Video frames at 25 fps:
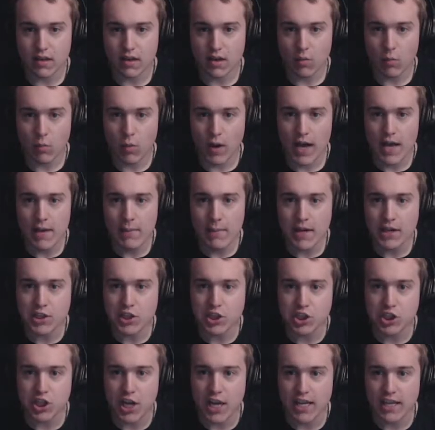Why am I
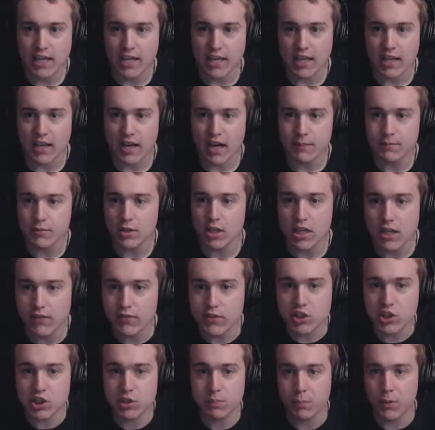shaking? I'm not
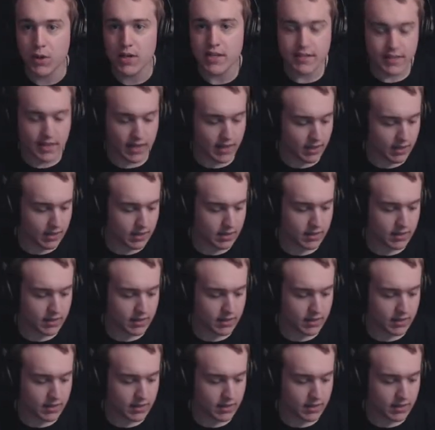even sprinting.